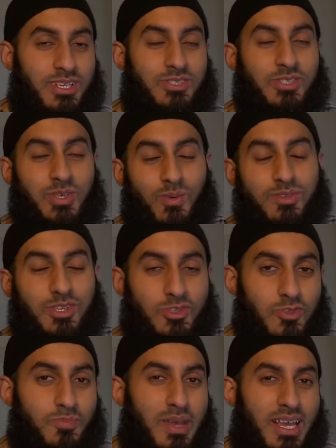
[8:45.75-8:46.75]

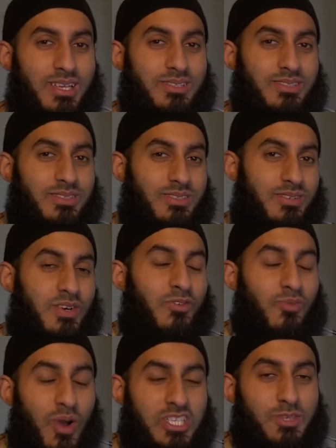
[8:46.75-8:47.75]

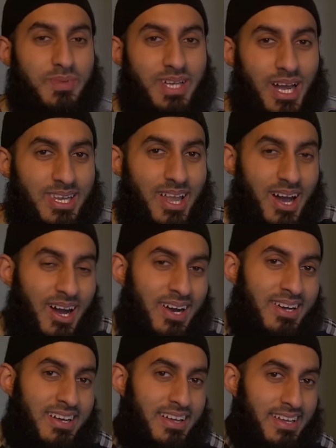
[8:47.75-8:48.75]
of worshipping Allah
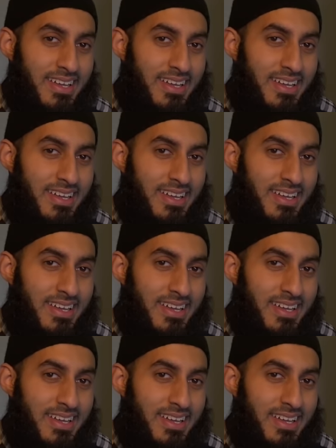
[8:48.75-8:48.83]
are?